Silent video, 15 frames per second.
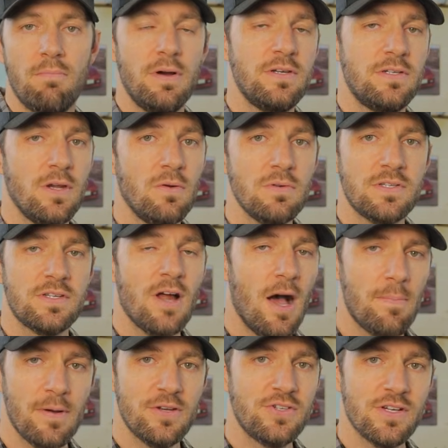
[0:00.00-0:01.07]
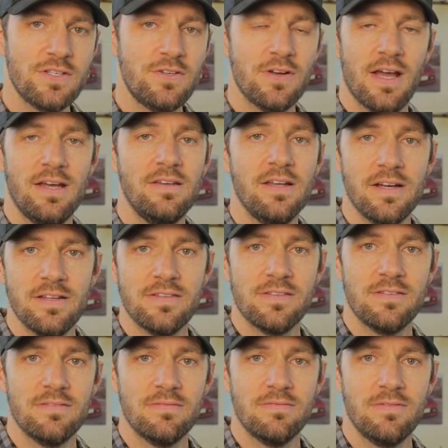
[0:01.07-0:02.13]
But don't stop at just your
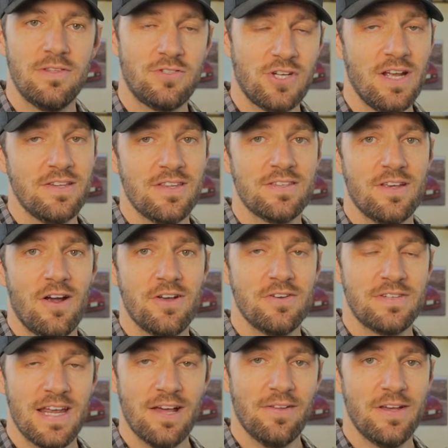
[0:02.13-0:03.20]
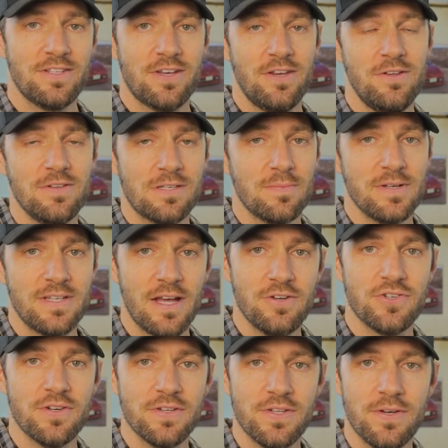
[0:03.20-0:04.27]
headlights. Chances are your taillights could use some
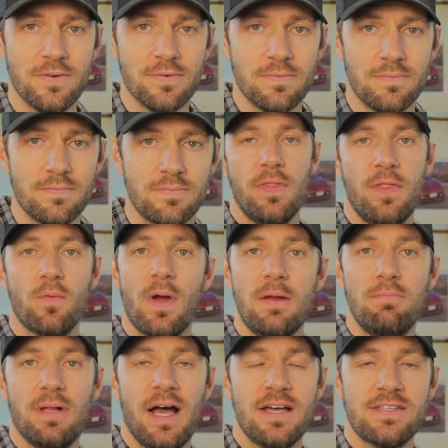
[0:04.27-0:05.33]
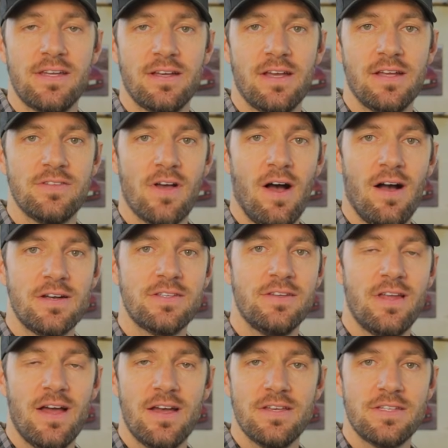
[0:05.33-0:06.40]
attention too. The red plastic gets
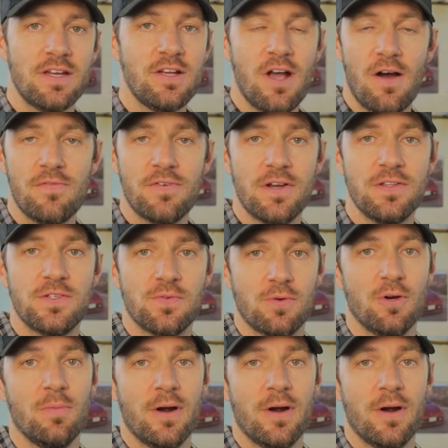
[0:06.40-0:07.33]
oxidized and covered in swirl